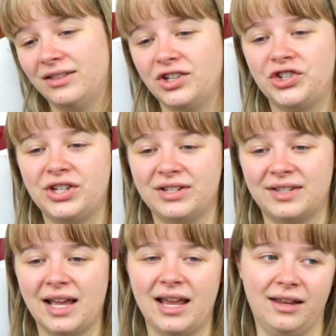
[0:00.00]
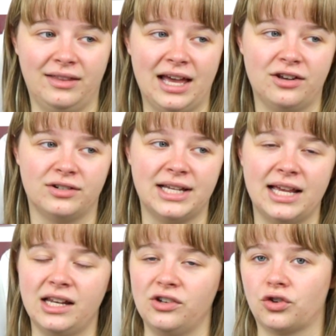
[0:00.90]
I think she's saying that you're
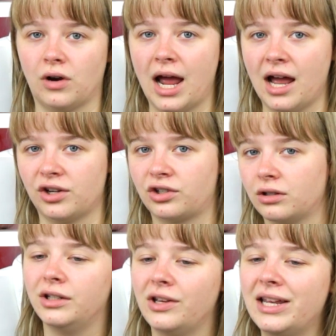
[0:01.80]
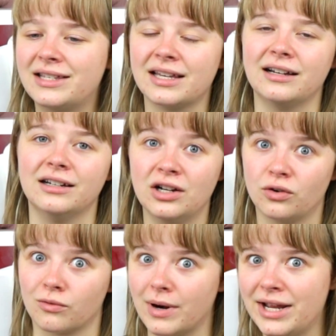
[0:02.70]
dating trash. You need to
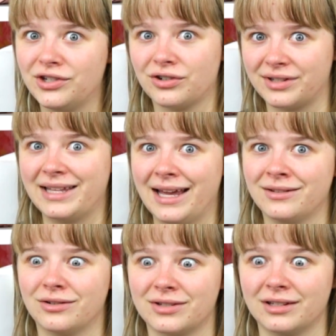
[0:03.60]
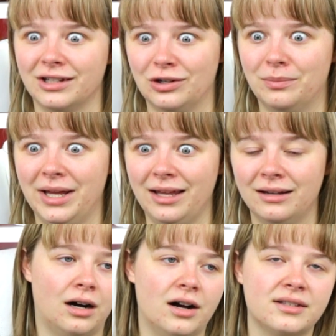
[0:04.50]
raise your standards a little
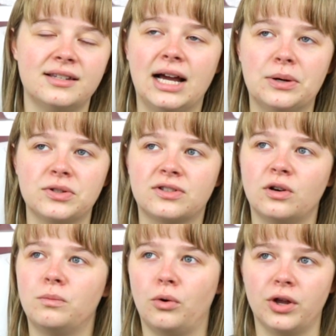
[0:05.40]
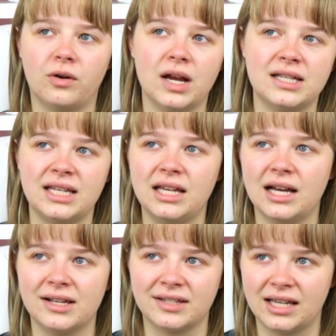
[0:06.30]
bit. Honestly, I was so boy crazy
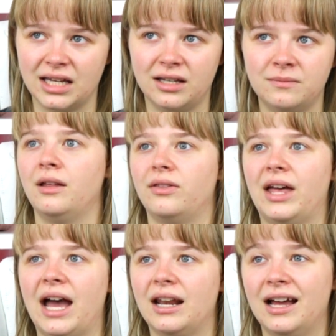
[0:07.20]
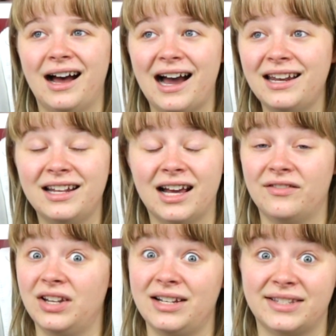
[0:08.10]
as a kid that I didn't
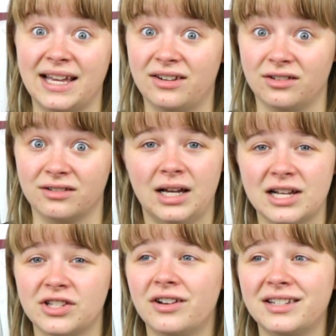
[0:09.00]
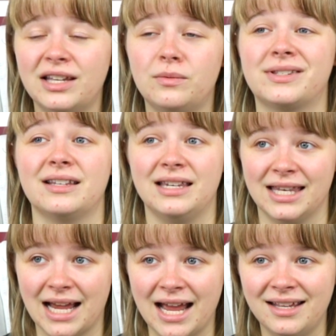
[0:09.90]
have any standards. As long as he was
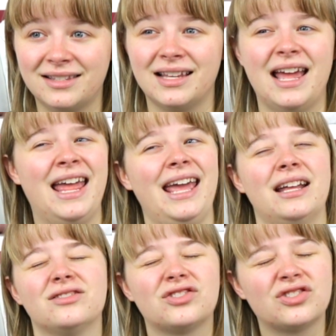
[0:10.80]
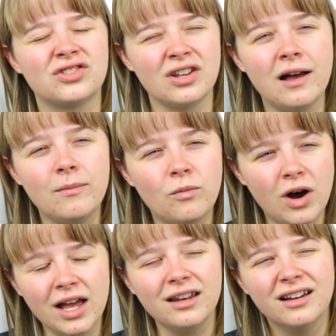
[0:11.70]
nice and
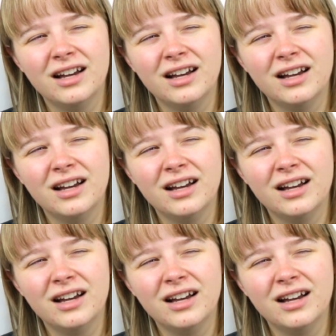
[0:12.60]
somewhat